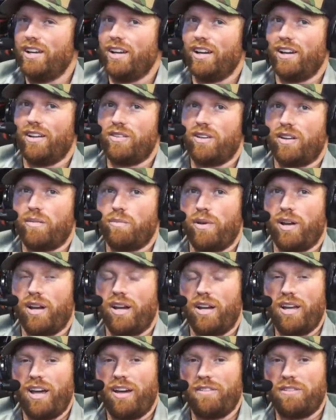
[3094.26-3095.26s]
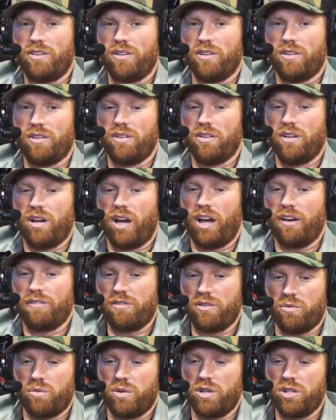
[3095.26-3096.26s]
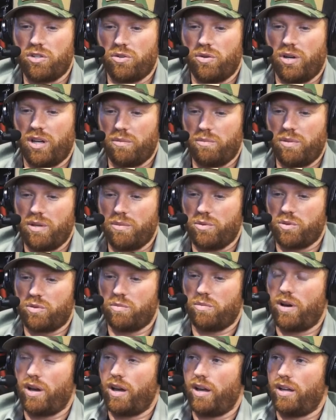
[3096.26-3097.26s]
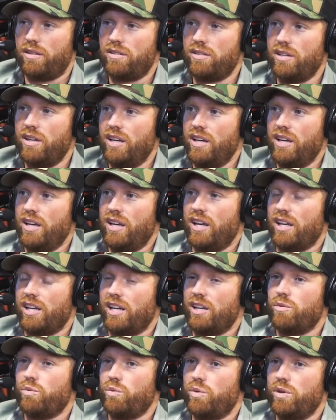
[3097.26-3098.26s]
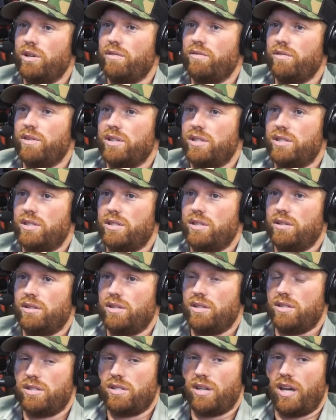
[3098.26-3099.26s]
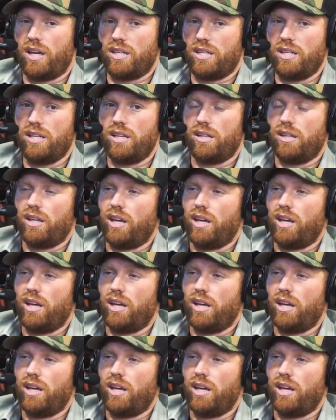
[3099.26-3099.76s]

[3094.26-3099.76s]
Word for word: And I was like, man, I have to. I have to retrain people's minds and get rid of this this idea